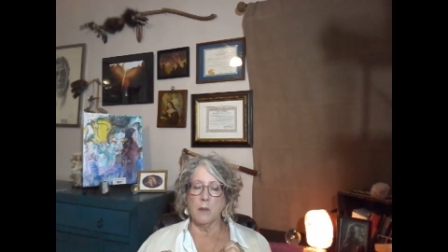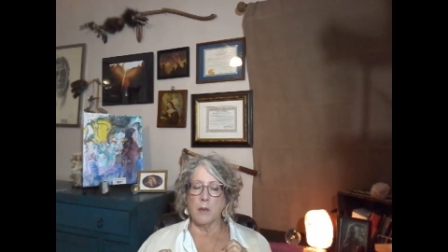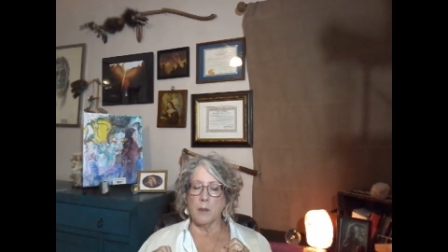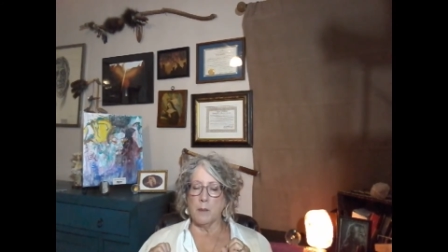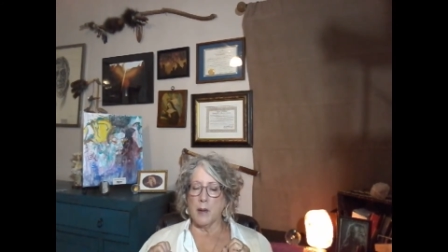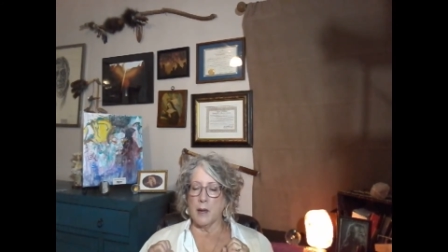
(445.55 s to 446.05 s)

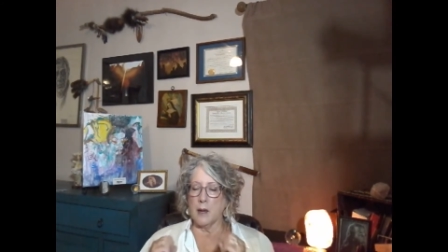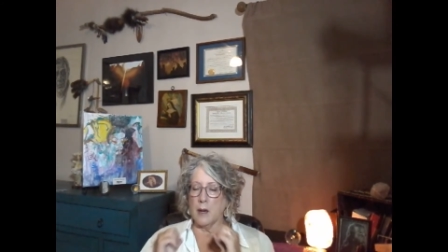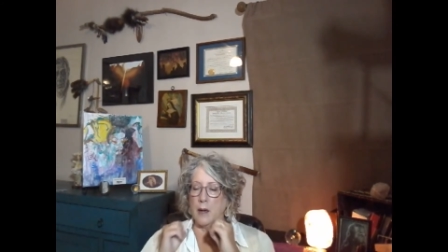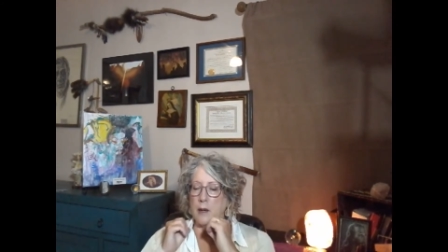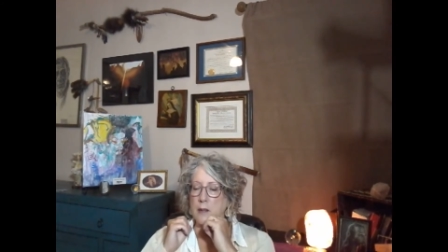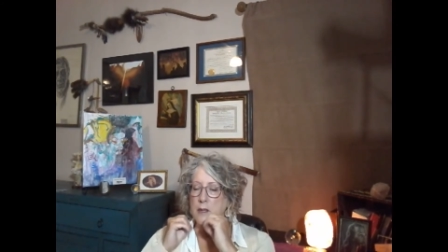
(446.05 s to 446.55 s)
but may
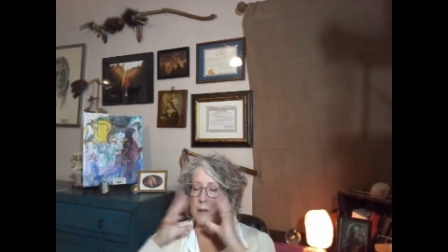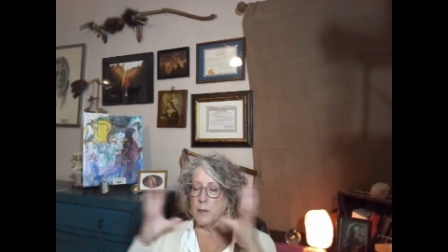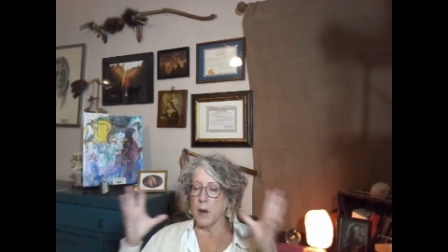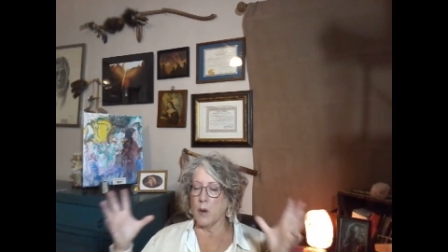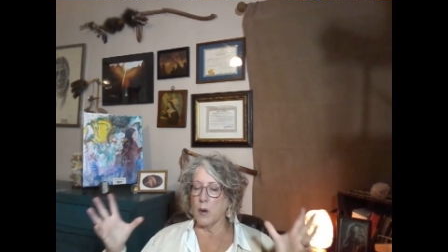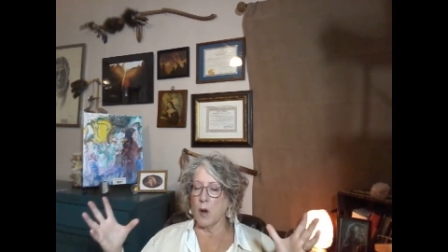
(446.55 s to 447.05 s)
kind of
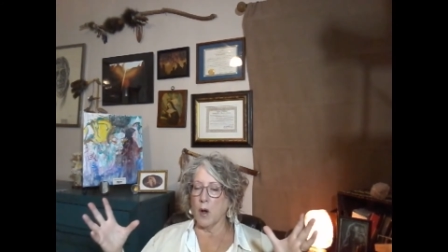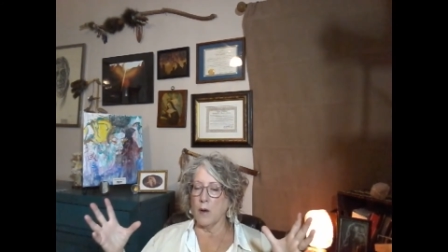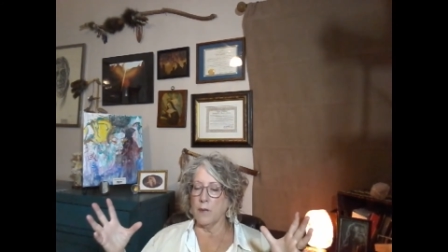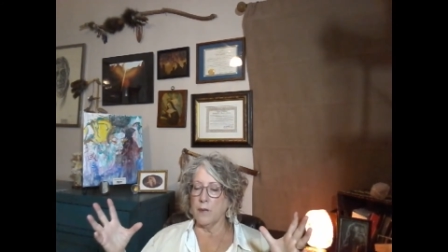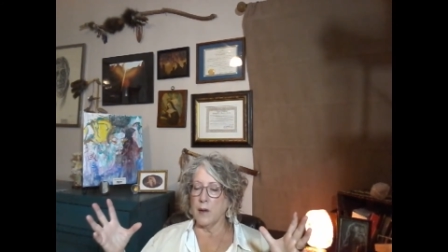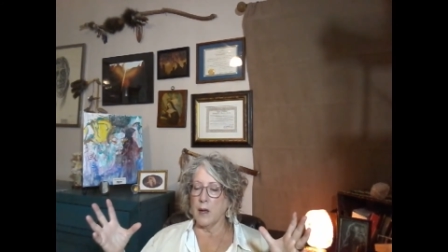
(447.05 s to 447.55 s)
spout
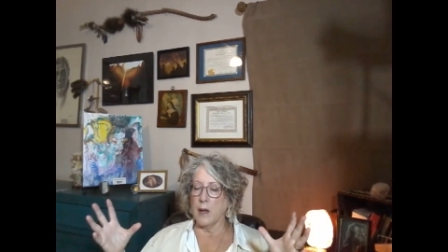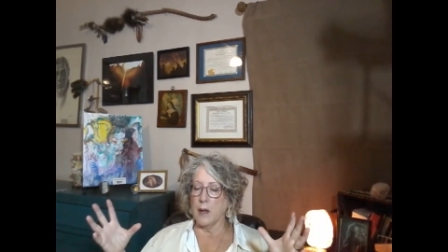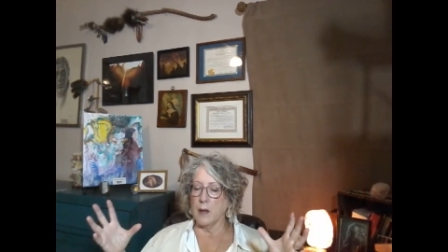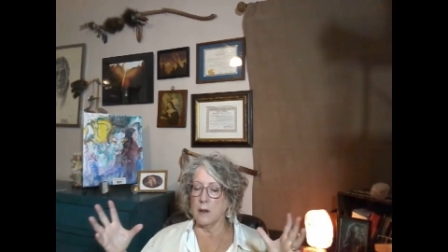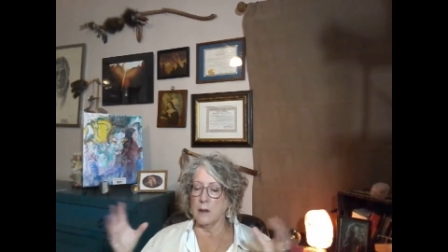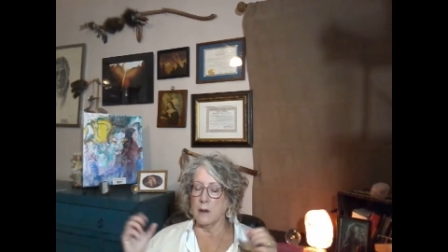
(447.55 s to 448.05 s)
off
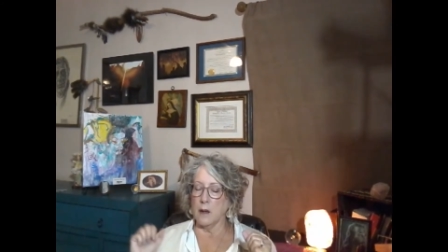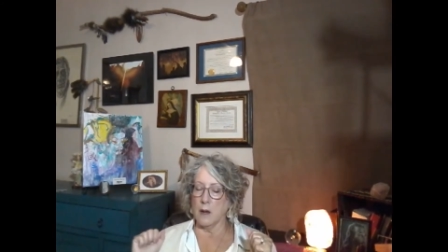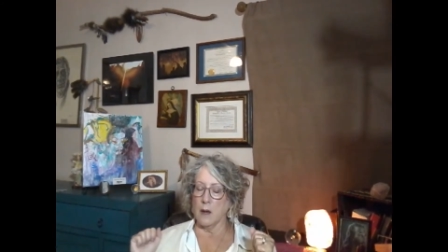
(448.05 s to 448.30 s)
and